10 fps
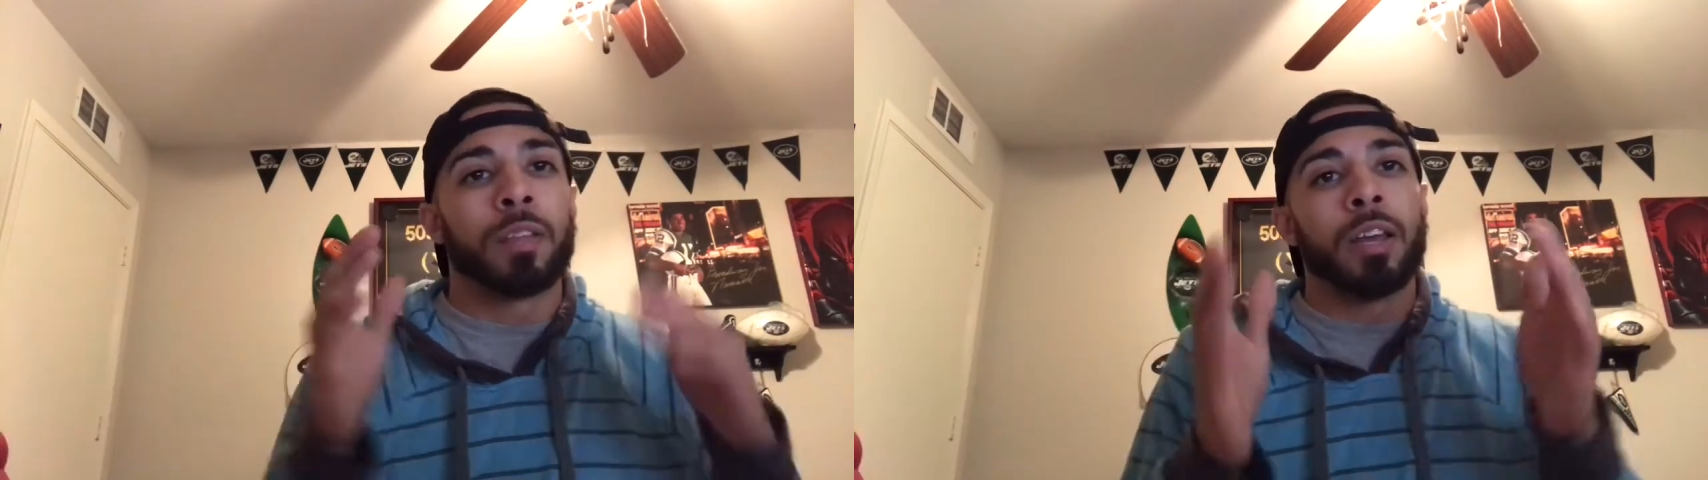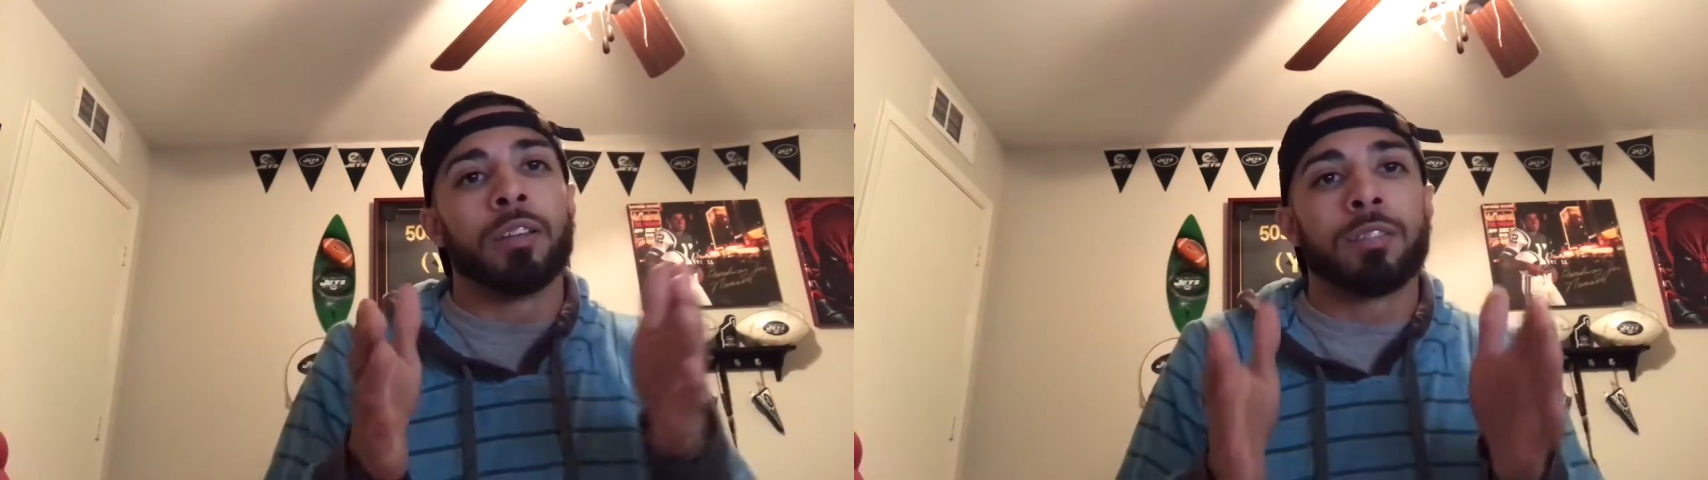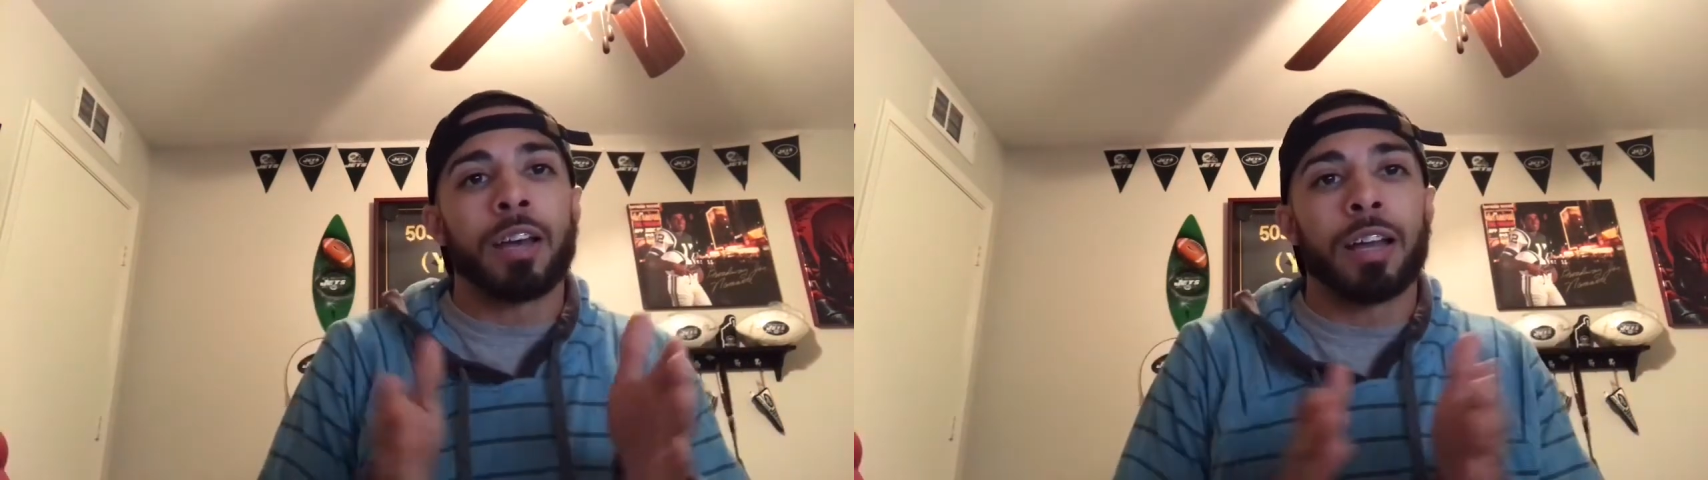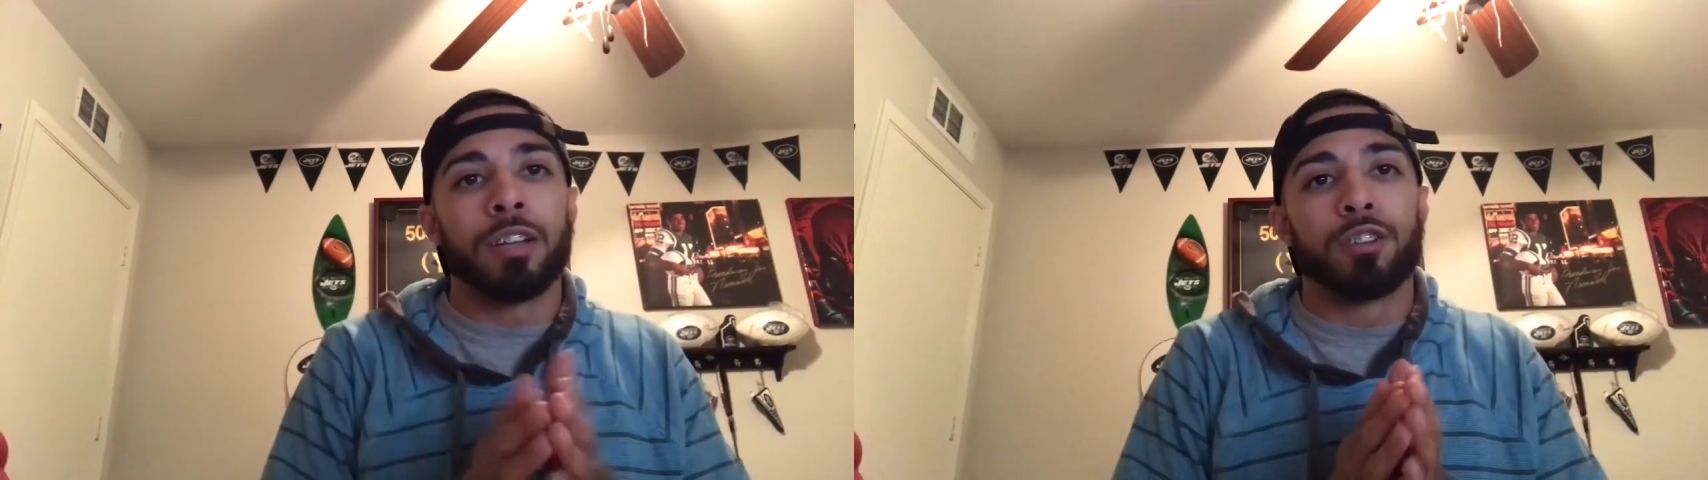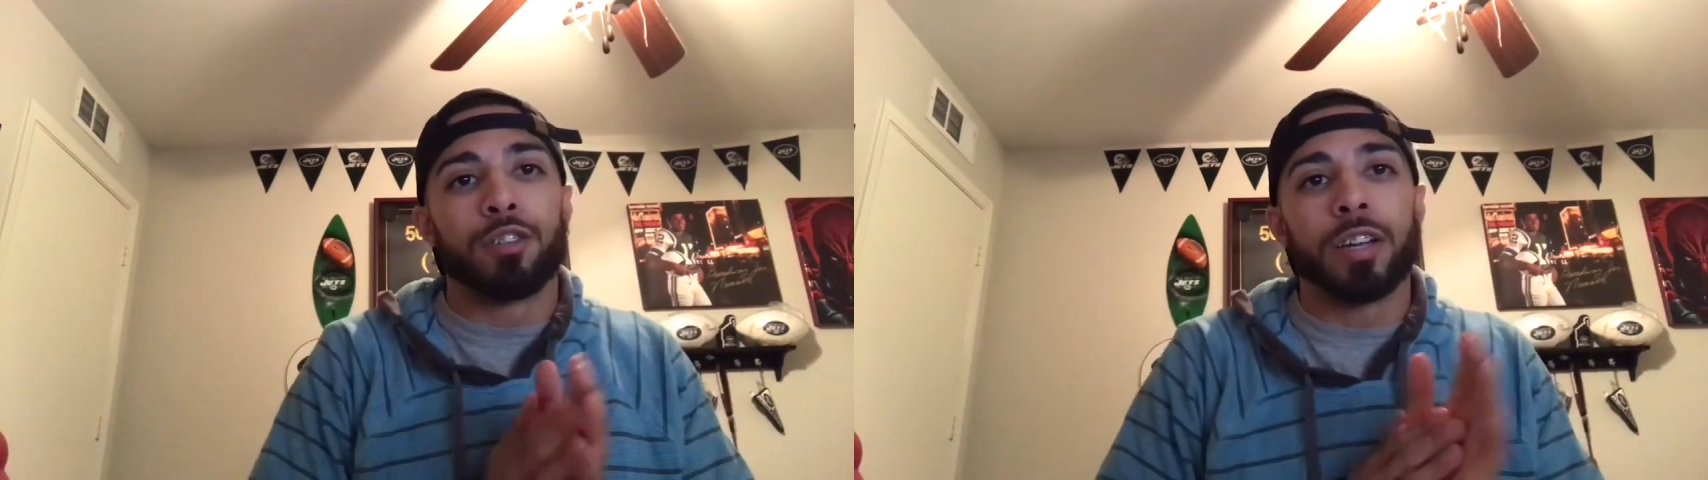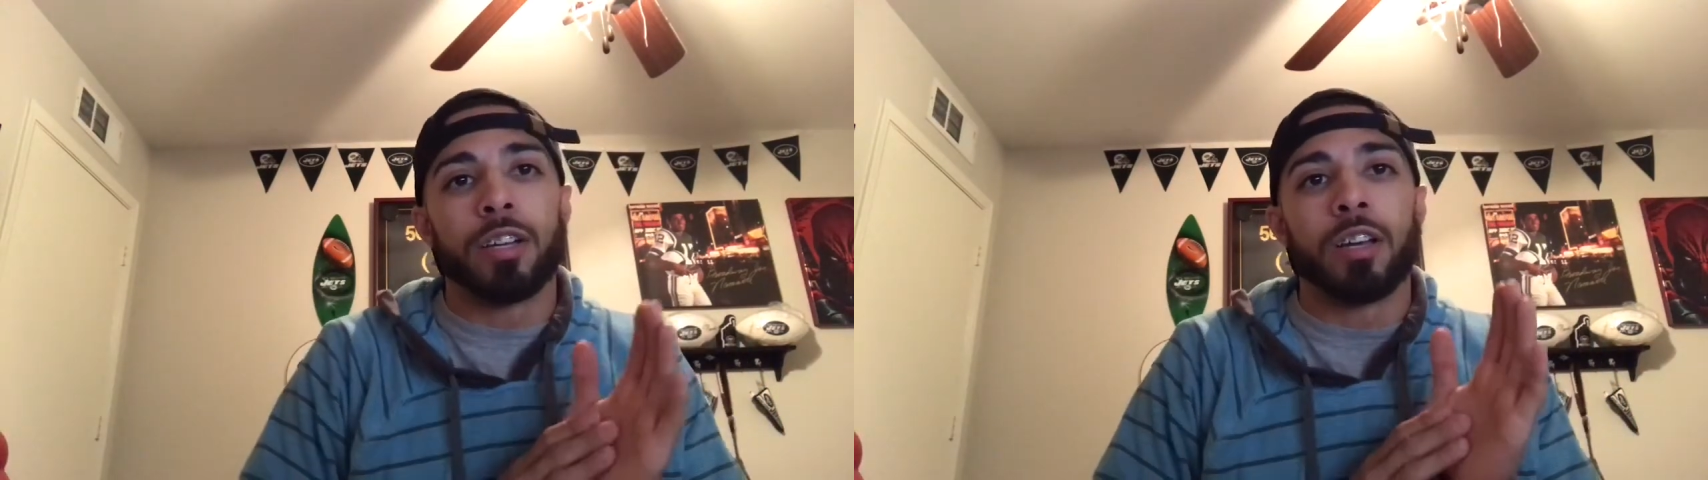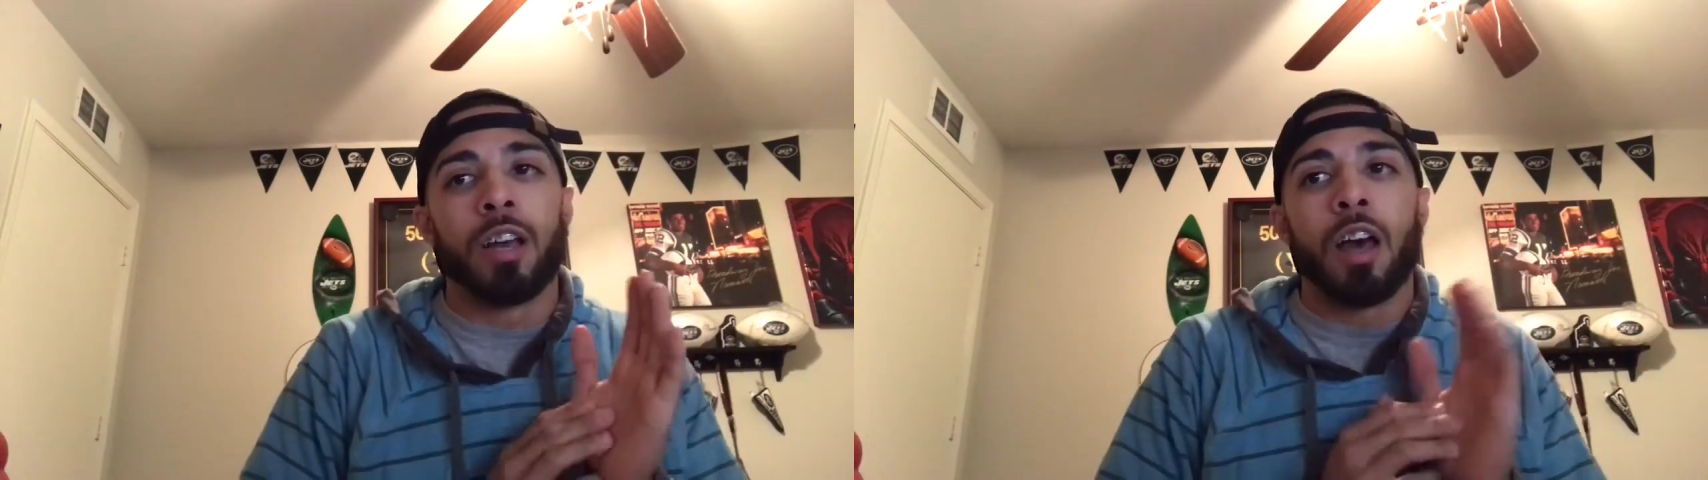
inside the crate.